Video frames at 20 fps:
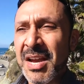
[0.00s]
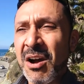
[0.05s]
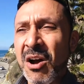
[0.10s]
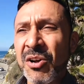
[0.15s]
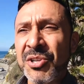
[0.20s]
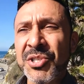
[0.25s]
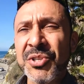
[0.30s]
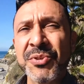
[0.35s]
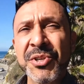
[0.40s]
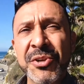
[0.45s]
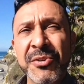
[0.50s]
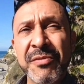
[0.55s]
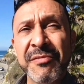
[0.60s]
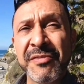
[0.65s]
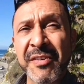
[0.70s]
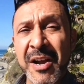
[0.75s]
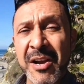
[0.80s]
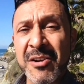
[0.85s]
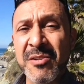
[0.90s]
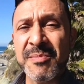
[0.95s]
Also your
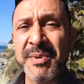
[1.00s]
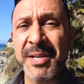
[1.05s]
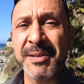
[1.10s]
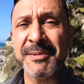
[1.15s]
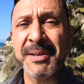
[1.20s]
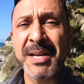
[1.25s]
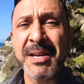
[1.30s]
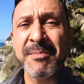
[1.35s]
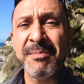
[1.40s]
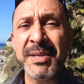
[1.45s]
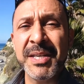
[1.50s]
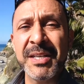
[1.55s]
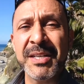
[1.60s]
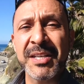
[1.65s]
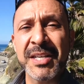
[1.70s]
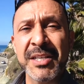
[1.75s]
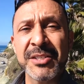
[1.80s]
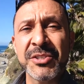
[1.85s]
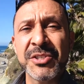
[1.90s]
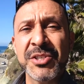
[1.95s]
environment, being
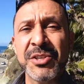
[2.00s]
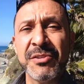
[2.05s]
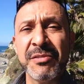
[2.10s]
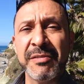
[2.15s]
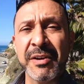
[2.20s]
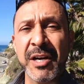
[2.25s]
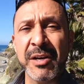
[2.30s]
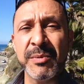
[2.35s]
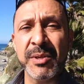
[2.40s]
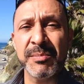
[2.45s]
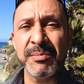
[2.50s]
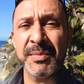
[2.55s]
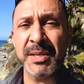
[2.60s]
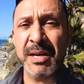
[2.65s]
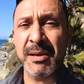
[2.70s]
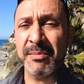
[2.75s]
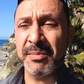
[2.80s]
connected to your environment.